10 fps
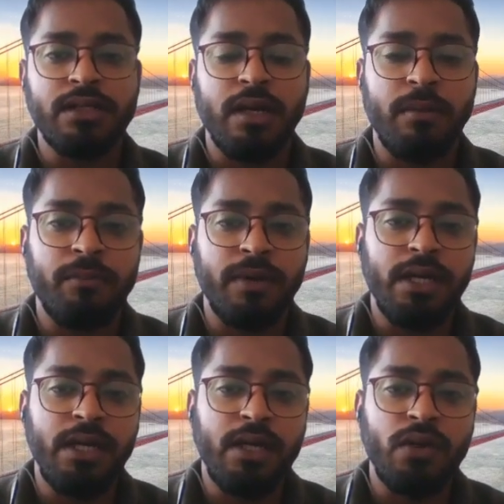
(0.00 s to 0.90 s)

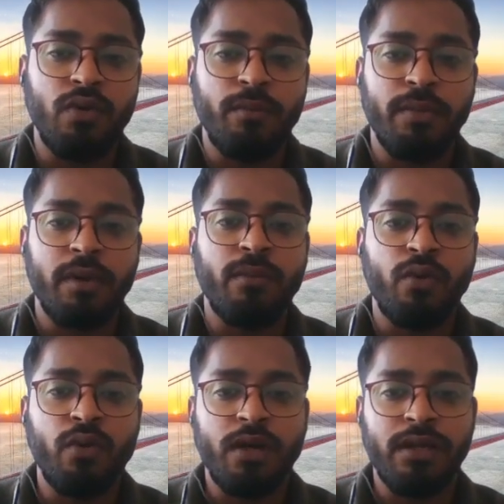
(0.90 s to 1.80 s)
company to
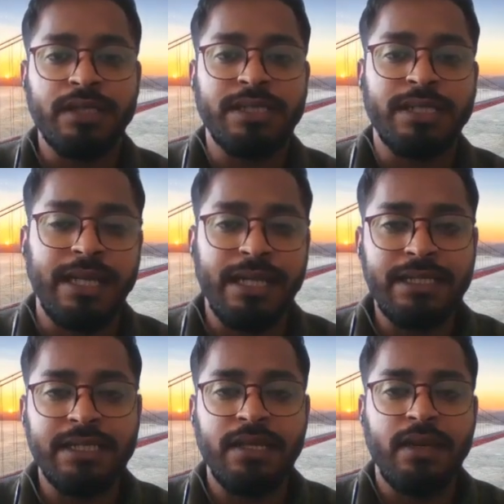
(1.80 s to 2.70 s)
promote the
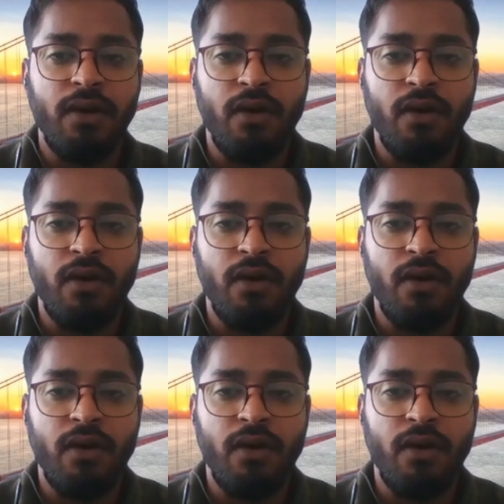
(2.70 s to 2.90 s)
sales